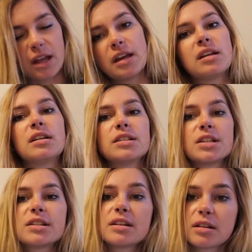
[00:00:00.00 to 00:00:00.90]
And
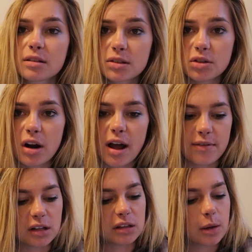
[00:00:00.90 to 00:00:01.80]
to start
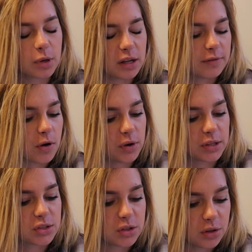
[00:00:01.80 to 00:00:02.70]
having liberty
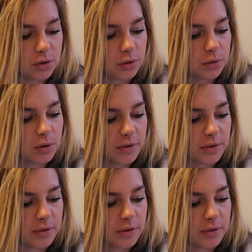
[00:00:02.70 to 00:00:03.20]
focus too,